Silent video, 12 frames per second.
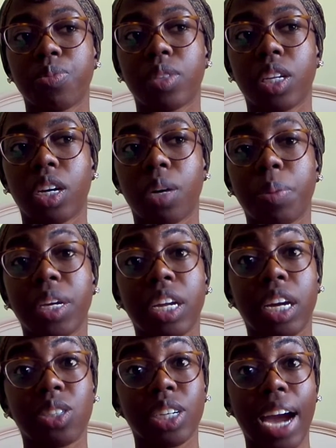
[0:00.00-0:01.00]
the
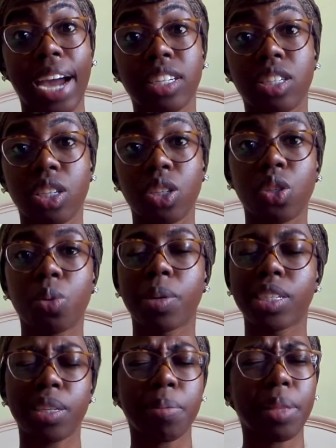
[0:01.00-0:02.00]
pediatric ICU,
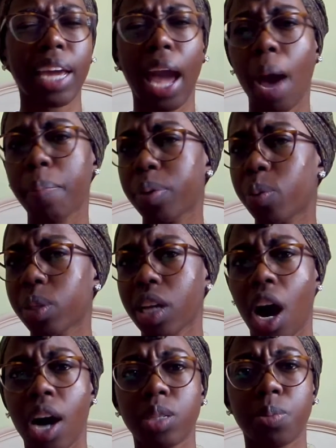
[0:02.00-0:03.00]
but something happened with the
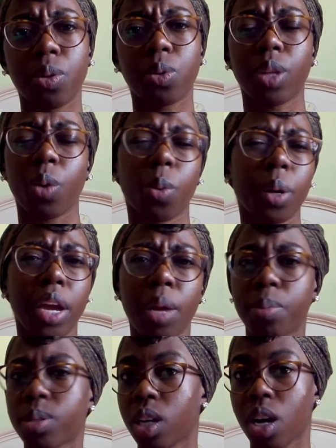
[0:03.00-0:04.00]
hospital. They weren't
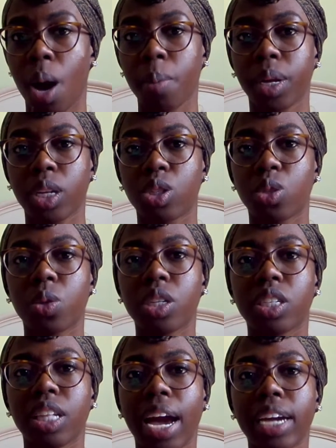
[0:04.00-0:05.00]
able to accommodate
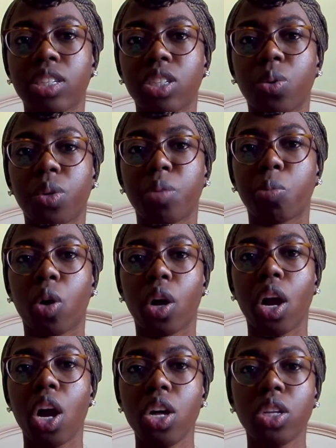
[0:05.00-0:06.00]
students in the ICU
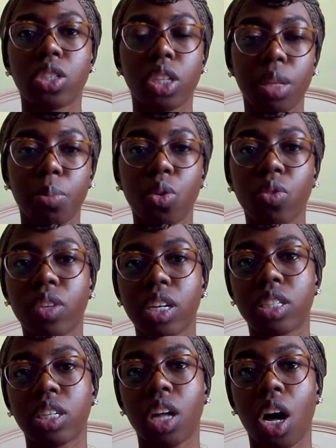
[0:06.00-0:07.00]
anymore, so they moved
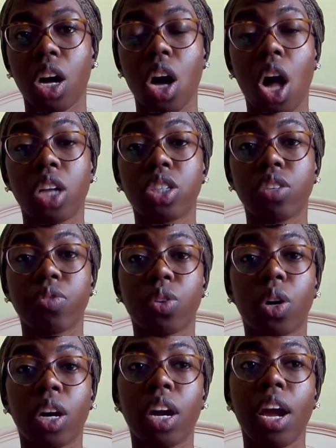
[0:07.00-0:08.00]
us to the oncology
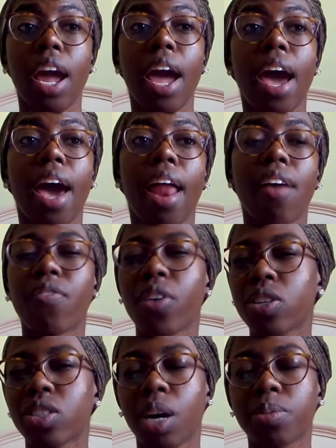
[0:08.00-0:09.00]
floor. And at
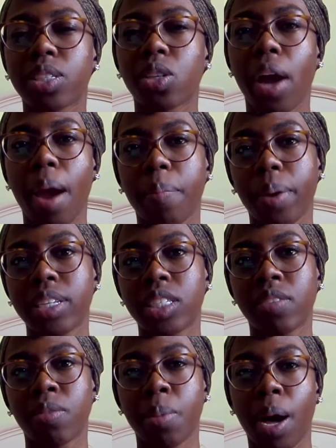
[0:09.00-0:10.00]
first I was a little
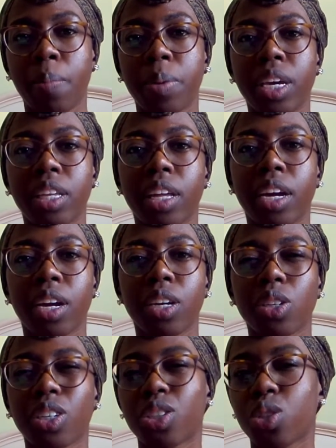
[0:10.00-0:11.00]
apprehensive about being there
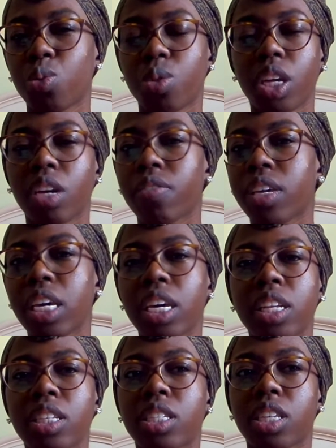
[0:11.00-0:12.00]
because you think of
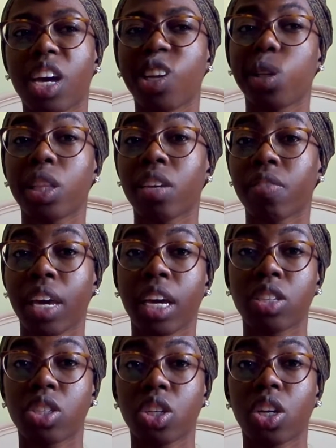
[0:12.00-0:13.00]
kids and you think of
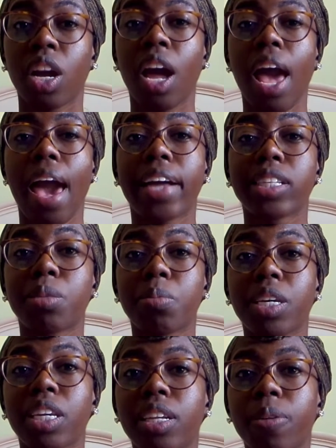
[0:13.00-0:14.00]
cancer, and to
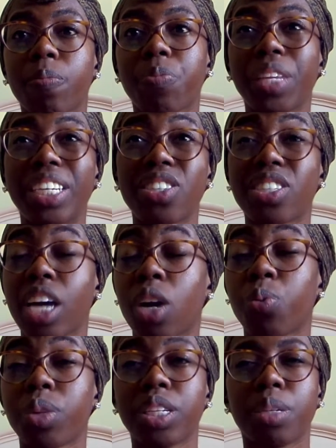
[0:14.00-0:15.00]
me it just
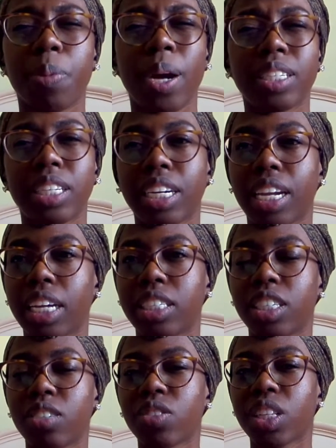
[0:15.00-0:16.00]
sounded really depressing, and I
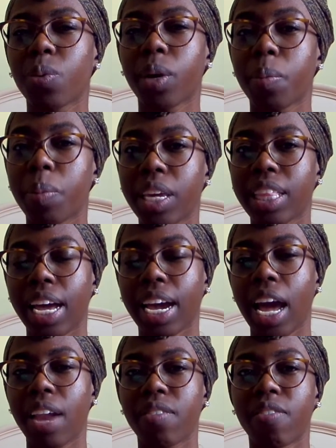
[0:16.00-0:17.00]
didn't really want to be in that
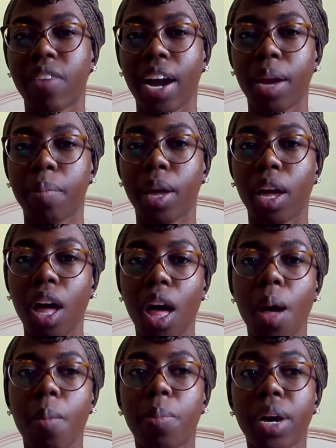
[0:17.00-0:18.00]
kind of environment.
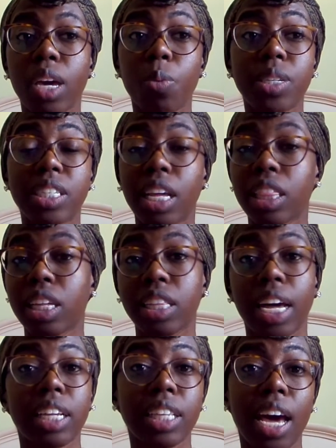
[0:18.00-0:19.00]
But it was nothing
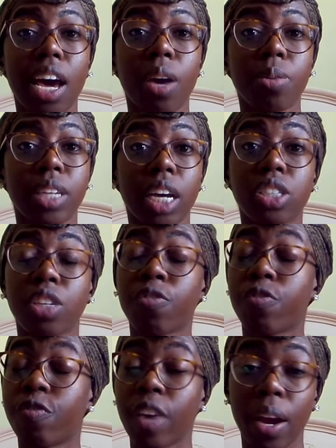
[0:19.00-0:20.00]
like that. It was actually
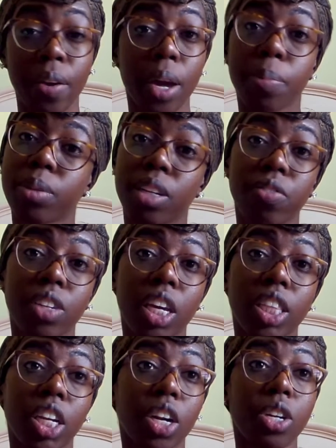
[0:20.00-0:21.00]
very
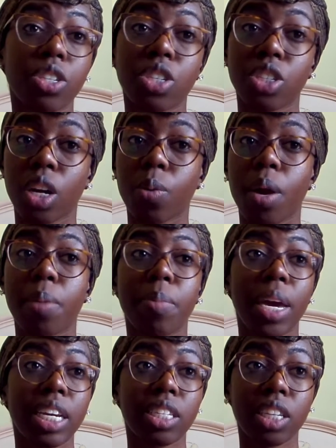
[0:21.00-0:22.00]
uplifting. The nurses there were
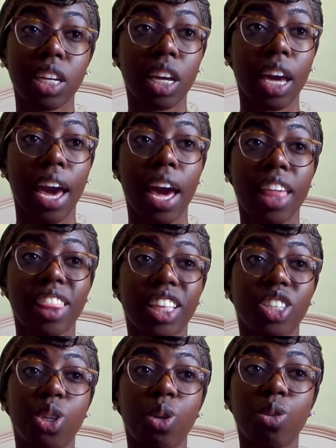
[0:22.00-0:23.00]
amazing, and
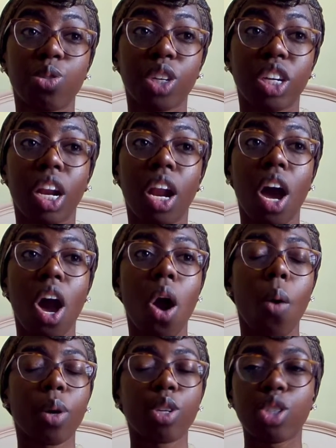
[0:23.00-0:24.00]
the children
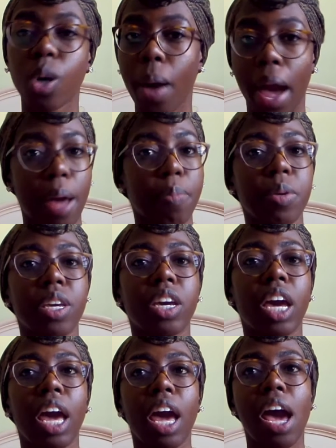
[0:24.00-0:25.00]
were so happy,
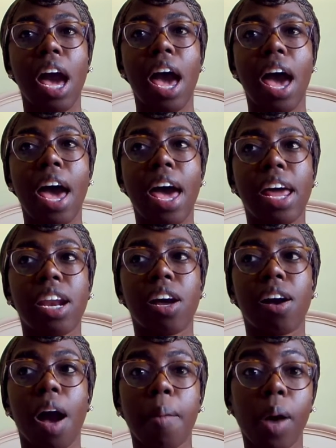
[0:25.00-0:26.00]
and
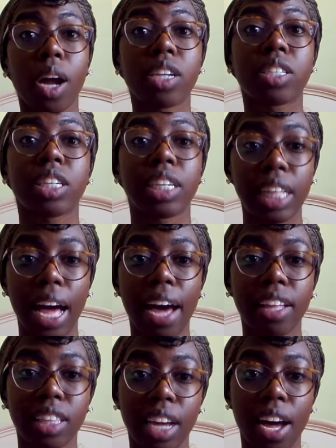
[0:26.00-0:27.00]
I'm honestly
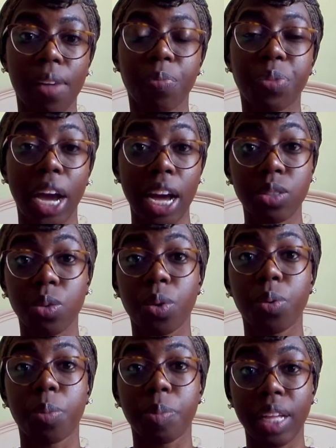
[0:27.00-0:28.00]
glad that that's where
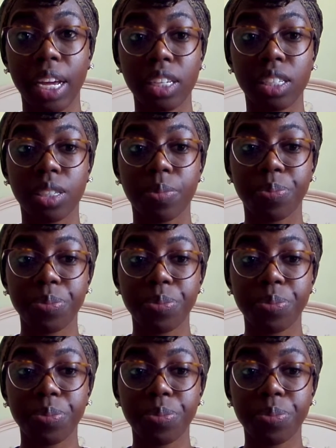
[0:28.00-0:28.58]
we were placed.